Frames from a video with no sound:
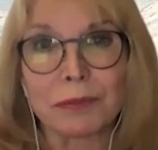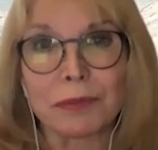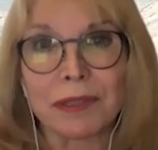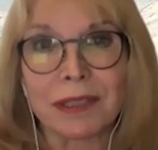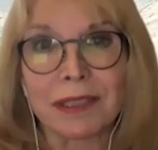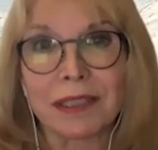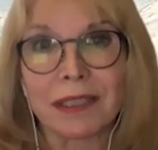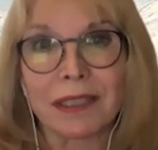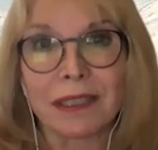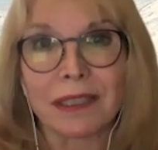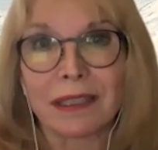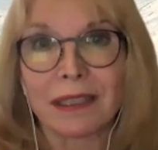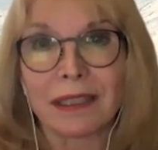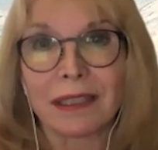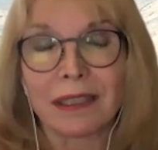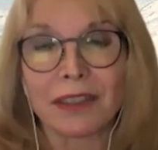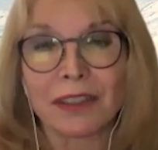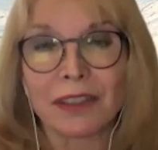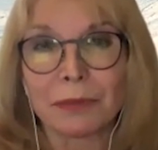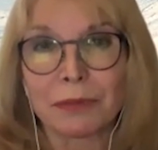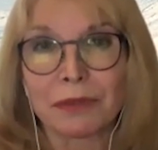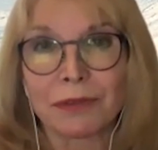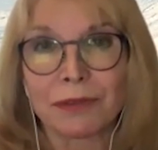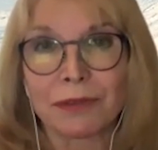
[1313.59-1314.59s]
that's kicking
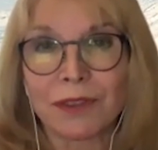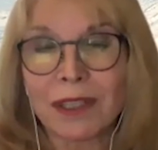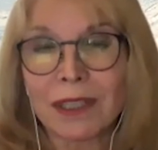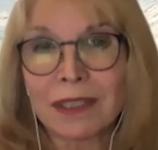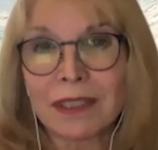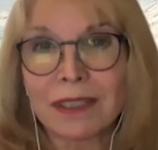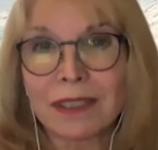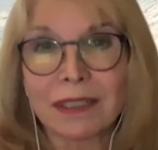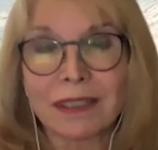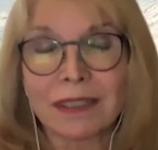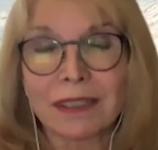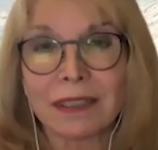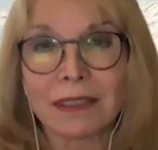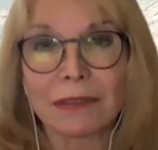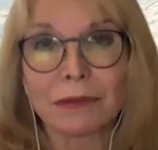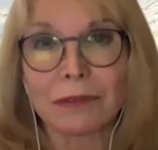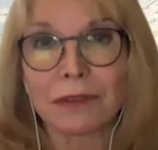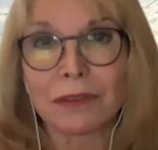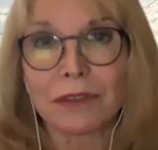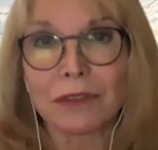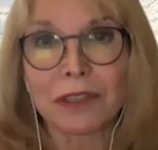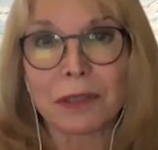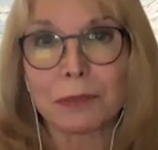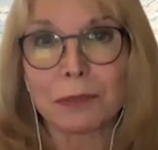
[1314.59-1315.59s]
up a fuss is that
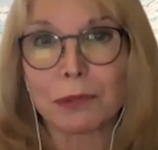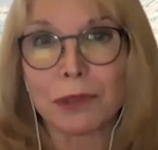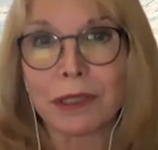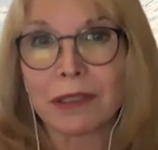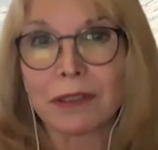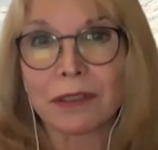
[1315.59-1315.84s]
we'll just bring